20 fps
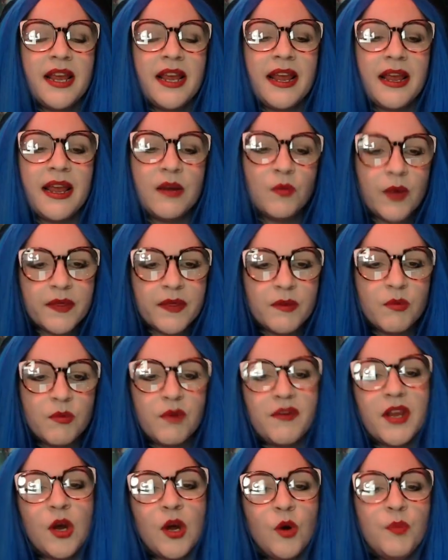And when the
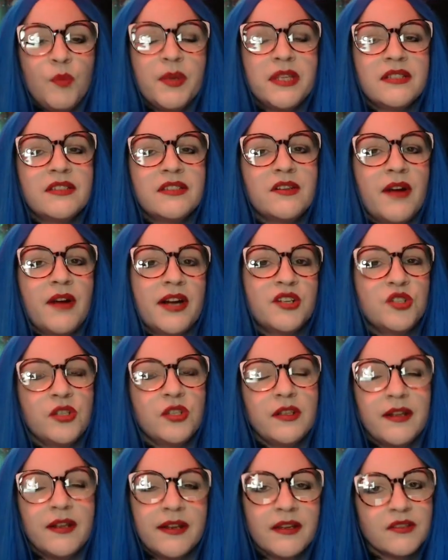movie opens, they're
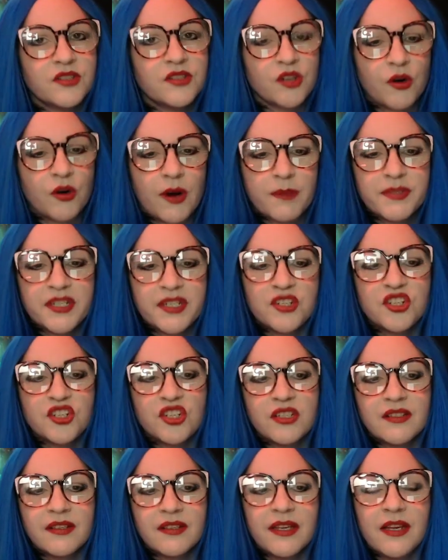actually, like,
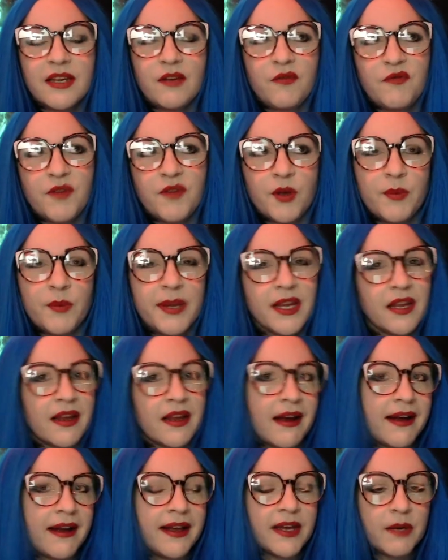surreptitiously filming a
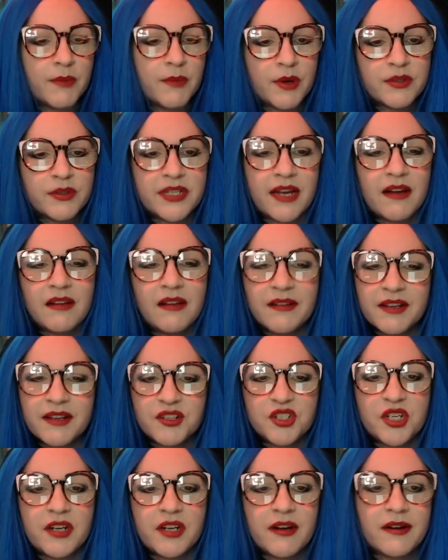guy at a motel,
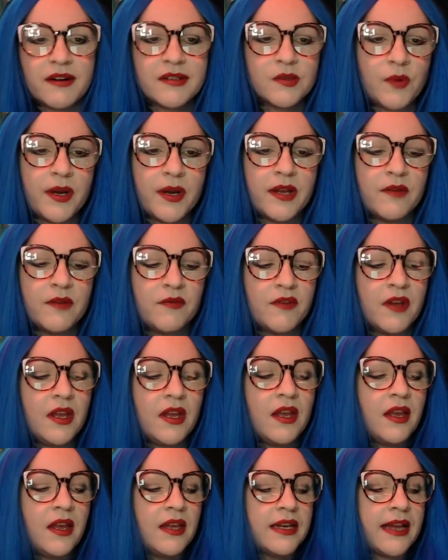like, cheating on his wife.
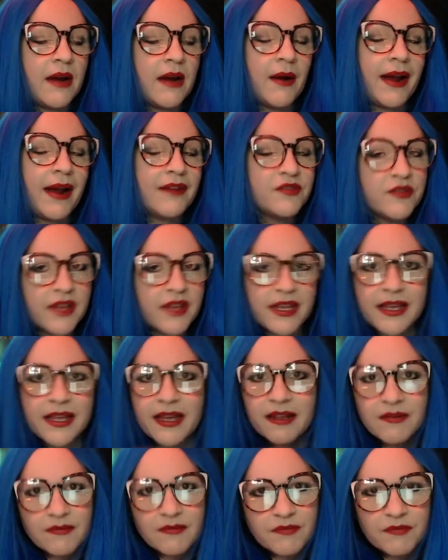Now, after they
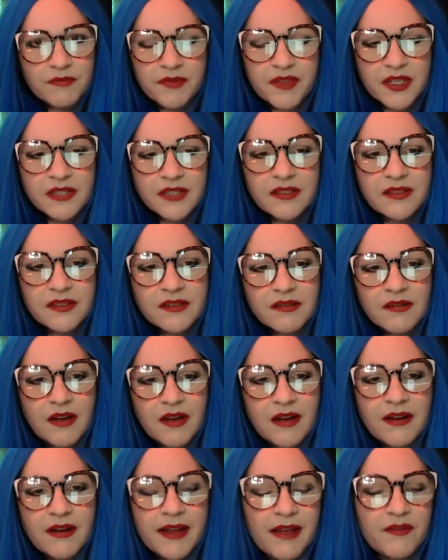get this
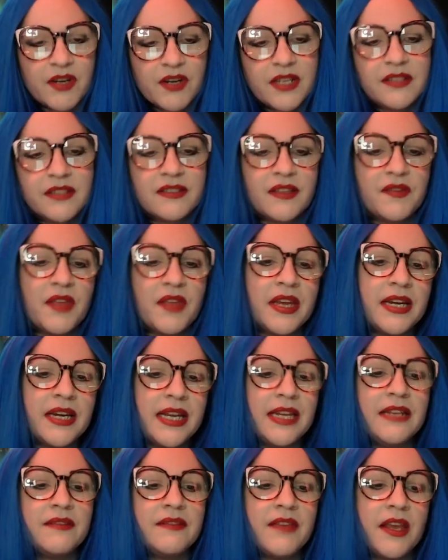evidence that they
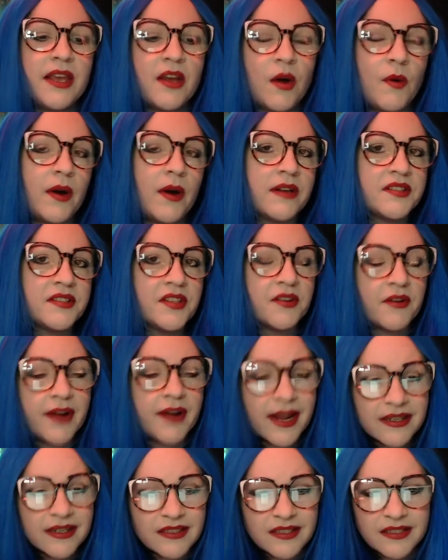need, they go on to their
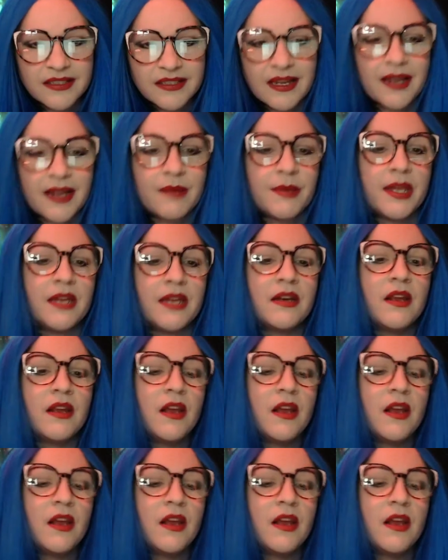next assignment.